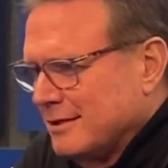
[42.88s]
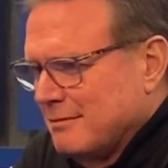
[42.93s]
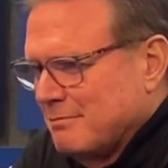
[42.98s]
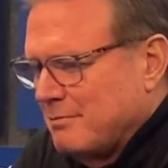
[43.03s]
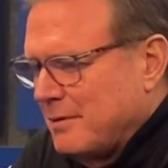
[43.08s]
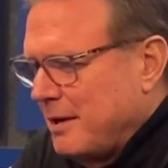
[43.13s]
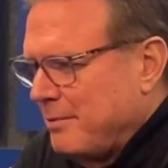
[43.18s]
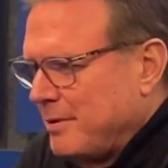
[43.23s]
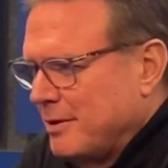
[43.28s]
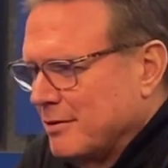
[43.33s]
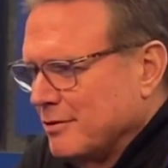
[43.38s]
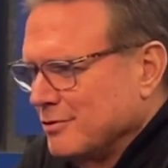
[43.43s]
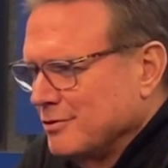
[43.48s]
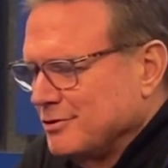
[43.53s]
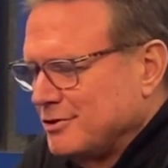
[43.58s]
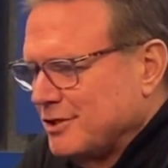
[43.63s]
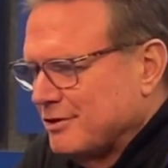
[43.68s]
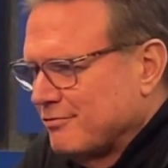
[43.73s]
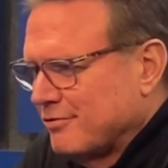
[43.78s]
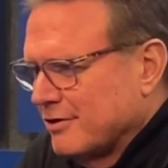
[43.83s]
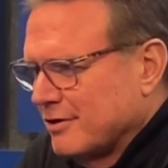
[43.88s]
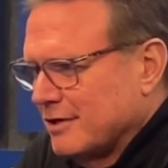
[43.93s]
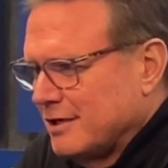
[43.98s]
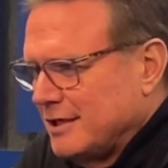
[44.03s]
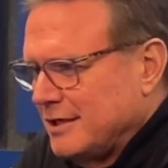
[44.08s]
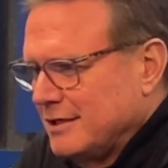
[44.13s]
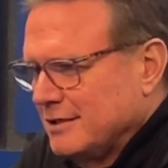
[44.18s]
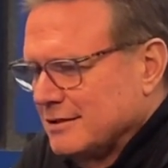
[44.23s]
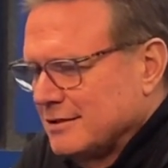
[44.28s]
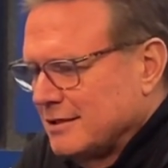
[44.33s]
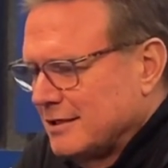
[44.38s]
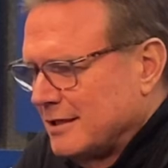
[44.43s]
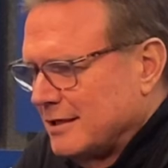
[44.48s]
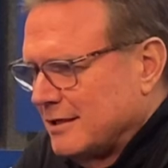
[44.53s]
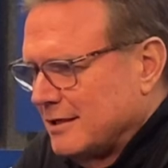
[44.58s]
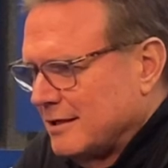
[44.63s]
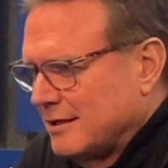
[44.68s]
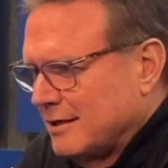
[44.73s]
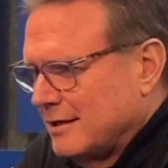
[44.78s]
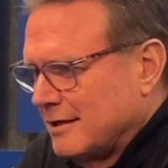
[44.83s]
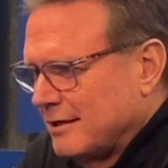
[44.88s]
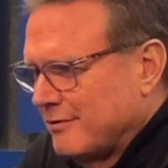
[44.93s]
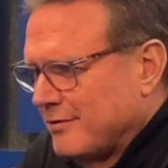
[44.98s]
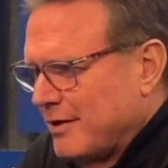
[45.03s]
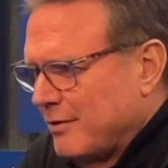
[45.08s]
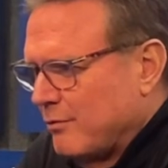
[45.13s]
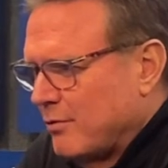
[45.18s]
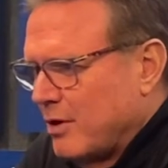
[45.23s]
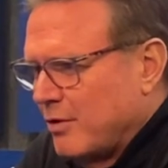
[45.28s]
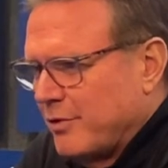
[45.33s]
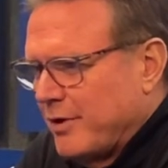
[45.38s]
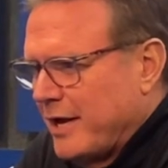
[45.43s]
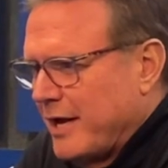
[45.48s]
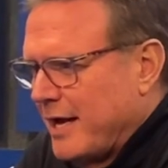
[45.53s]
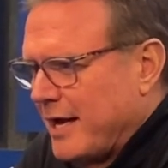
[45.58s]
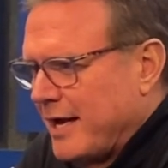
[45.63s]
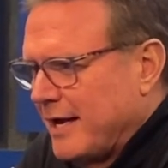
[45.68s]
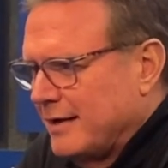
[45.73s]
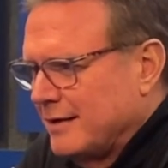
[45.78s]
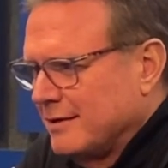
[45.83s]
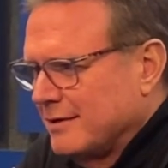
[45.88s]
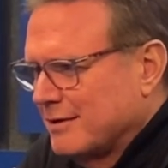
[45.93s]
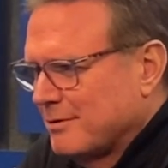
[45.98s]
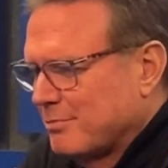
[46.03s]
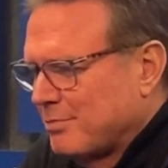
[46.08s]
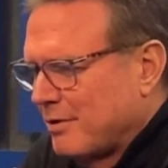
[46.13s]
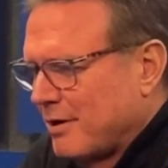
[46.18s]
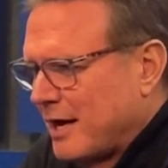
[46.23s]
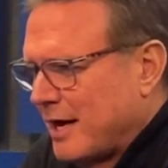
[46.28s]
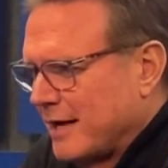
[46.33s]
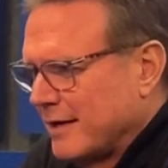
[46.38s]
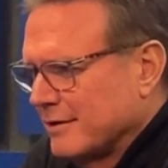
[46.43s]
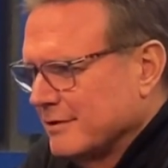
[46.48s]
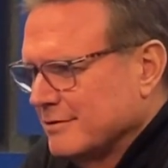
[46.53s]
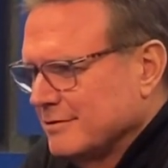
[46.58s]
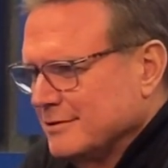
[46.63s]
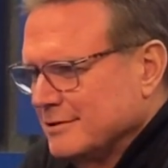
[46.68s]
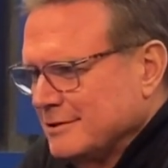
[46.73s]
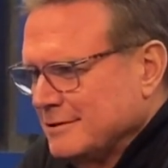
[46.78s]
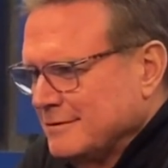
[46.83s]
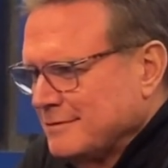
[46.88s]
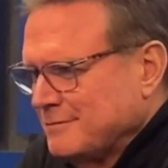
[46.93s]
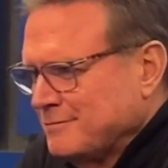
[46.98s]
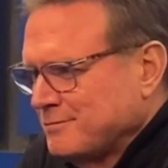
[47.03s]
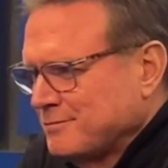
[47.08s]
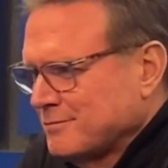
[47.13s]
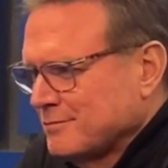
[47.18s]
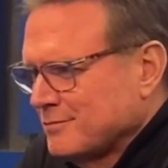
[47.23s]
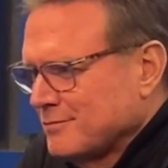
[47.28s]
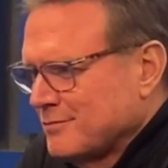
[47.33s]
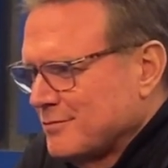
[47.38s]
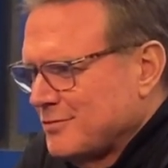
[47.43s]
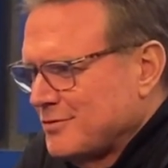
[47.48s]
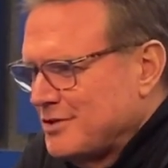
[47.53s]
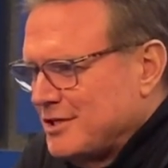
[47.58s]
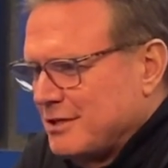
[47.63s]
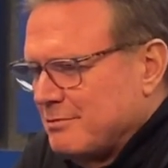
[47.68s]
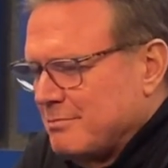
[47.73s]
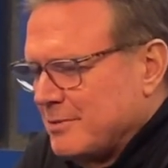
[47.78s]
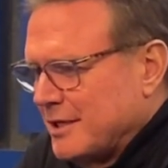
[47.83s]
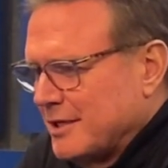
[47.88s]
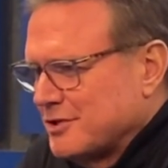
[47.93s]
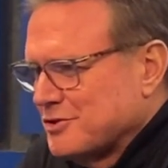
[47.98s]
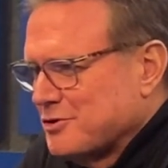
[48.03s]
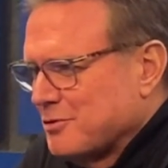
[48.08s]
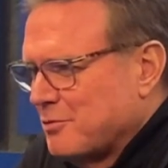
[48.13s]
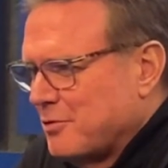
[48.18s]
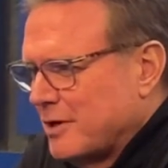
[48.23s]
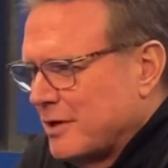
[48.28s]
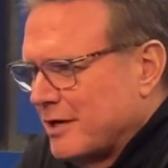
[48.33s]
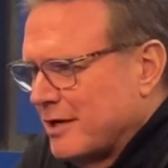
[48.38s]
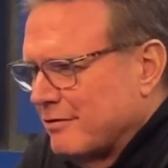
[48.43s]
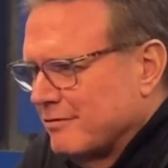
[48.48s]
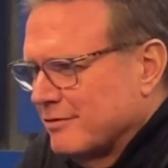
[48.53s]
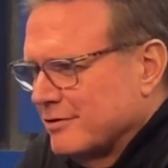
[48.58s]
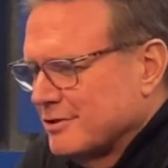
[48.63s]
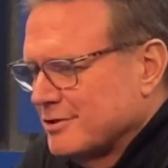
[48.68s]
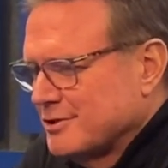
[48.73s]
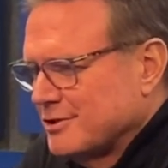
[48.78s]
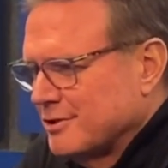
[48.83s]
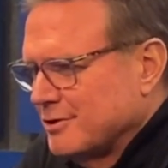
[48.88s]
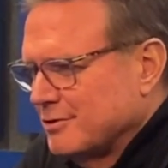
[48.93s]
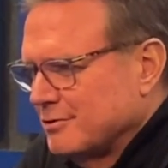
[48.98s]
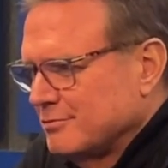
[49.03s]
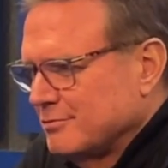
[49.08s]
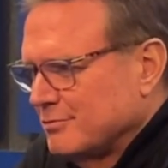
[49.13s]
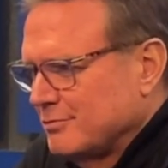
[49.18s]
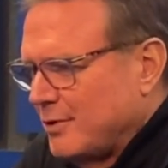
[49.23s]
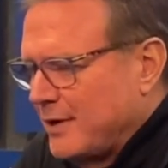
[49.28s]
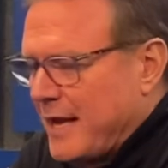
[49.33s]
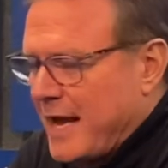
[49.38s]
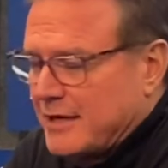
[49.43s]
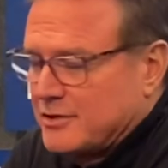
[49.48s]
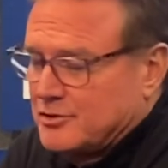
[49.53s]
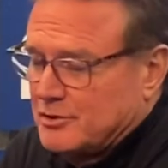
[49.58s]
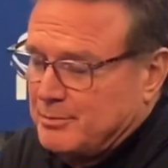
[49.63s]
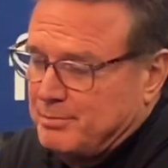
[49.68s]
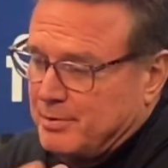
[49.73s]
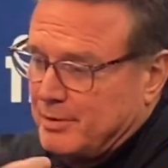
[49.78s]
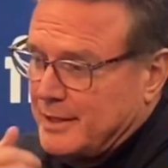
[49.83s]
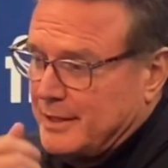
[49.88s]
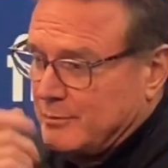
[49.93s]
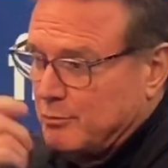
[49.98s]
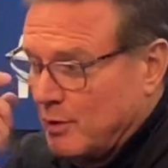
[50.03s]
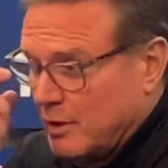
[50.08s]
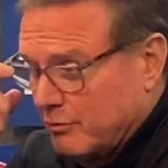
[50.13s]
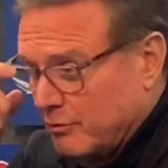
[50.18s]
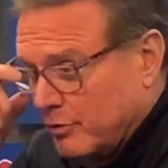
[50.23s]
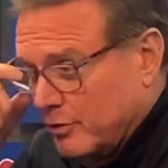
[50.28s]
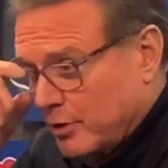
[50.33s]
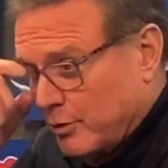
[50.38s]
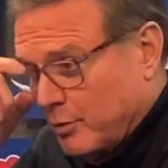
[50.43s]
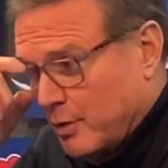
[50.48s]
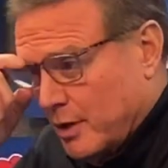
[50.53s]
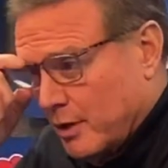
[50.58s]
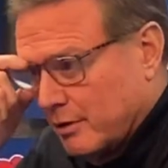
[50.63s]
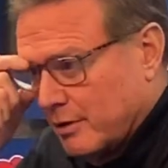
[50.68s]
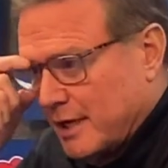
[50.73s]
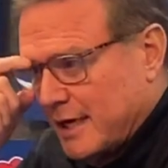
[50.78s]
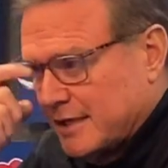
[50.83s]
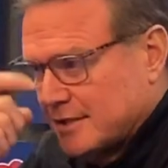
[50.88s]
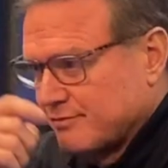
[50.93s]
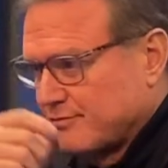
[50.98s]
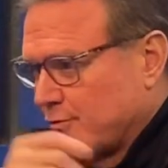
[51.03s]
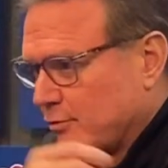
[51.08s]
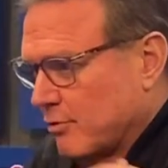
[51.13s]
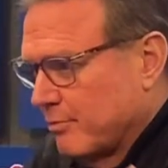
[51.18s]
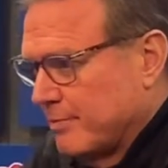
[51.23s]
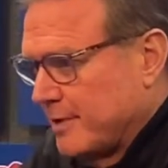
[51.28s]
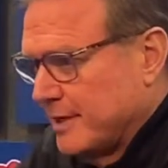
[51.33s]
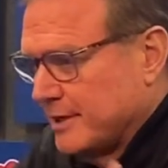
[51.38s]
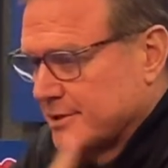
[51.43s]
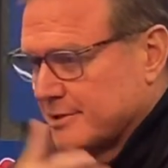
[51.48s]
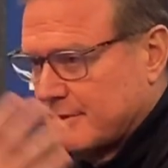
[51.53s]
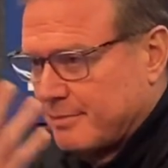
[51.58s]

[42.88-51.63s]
maybe a little differently than what we had in the prior 10 minutes or whatever. So we actually played really well the last 4 minutes.